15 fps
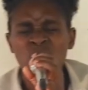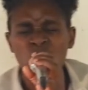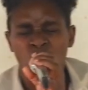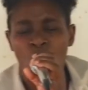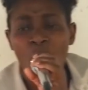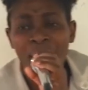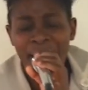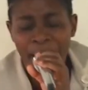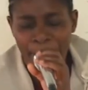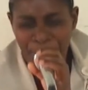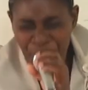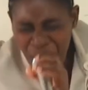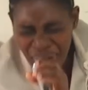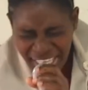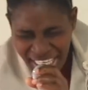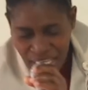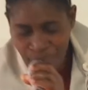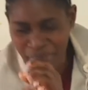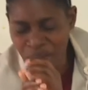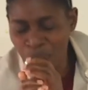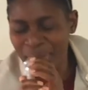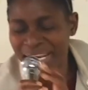you call upon
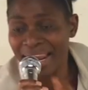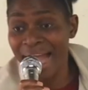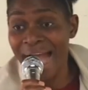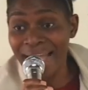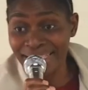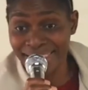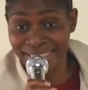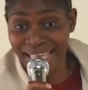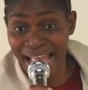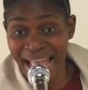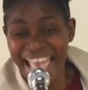Him, He will answer.